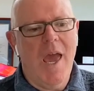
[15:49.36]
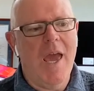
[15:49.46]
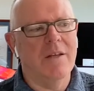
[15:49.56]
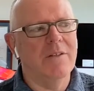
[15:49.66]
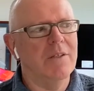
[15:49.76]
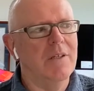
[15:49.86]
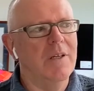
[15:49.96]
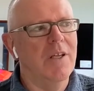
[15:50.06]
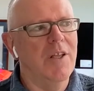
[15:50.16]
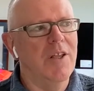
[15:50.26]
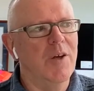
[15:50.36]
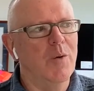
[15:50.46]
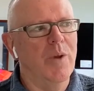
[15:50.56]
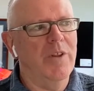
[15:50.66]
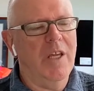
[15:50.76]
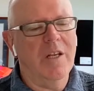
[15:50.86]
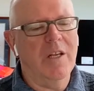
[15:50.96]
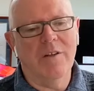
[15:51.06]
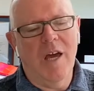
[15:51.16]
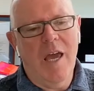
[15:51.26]
and when the
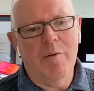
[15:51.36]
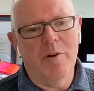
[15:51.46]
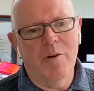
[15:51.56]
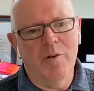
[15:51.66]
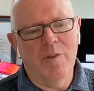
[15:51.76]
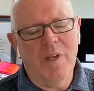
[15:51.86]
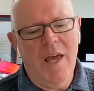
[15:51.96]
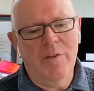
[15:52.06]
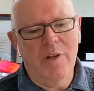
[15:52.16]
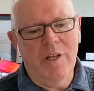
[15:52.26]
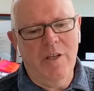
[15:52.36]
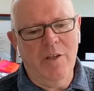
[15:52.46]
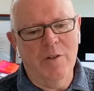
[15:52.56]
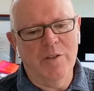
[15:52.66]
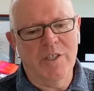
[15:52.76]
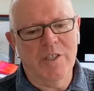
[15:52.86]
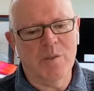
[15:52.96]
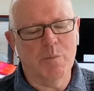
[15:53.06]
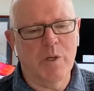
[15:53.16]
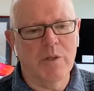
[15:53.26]
inner diameter of the catheter you're using
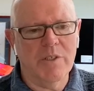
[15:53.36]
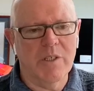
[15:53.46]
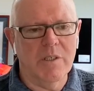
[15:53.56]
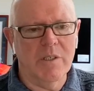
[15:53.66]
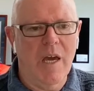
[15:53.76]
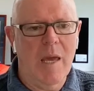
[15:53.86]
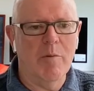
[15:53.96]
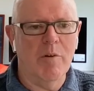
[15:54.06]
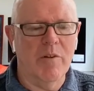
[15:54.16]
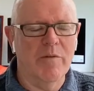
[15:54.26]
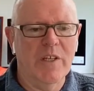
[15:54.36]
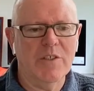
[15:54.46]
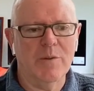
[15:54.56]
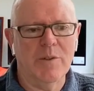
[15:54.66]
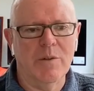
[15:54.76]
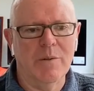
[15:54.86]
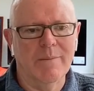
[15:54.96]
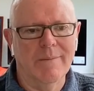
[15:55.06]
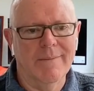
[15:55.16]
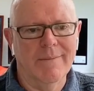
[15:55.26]
is approaching the diameter of the vessel you're
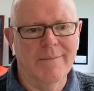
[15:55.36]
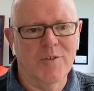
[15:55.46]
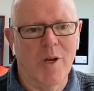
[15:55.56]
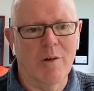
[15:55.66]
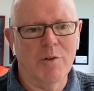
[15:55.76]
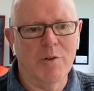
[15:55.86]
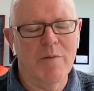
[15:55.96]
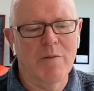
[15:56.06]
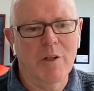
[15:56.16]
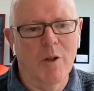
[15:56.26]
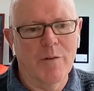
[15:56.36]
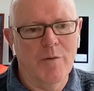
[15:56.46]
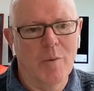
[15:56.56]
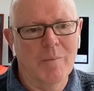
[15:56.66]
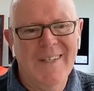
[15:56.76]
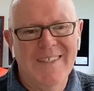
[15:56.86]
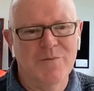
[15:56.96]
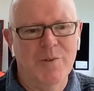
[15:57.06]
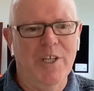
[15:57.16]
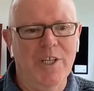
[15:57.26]
trying to retrieve the clot from,
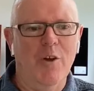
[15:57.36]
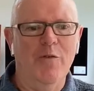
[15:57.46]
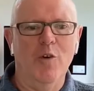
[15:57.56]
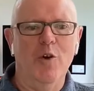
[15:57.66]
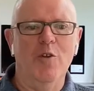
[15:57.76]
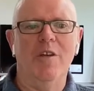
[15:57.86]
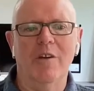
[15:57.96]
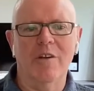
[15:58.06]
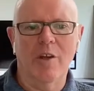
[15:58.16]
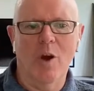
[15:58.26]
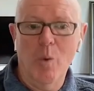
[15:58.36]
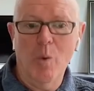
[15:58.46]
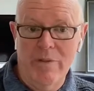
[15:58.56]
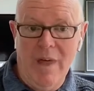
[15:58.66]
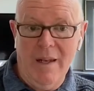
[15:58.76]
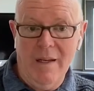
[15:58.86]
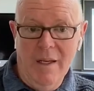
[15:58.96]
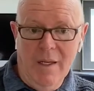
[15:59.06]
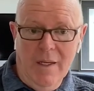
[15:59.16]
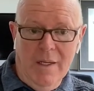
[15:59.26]
there's really no further you can go with that.
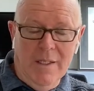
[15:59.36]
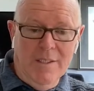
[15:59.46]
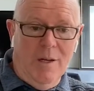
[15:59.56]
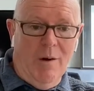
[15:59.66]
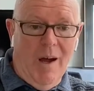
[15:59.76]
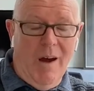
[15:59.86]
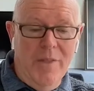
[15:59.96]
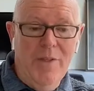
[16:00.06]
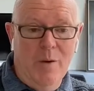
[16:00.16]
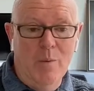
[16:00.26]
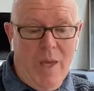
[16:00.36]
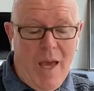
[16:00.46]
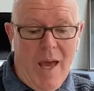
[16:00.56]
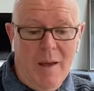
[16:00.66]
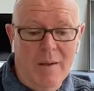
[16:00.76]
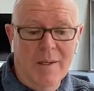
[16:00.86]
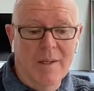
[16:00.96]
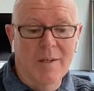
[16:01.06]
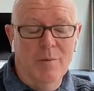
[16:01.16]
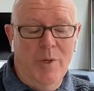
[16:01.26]
So I think we are
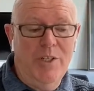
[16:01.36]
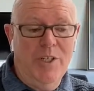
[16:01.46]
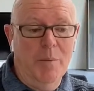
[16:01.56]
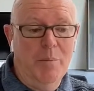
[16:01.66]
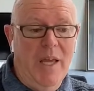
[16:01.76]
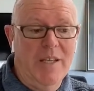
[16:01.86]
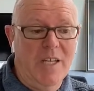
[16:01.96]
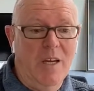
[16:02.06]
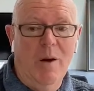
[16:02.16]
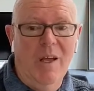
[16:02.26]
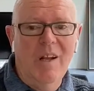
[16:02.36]
reaching a plateau,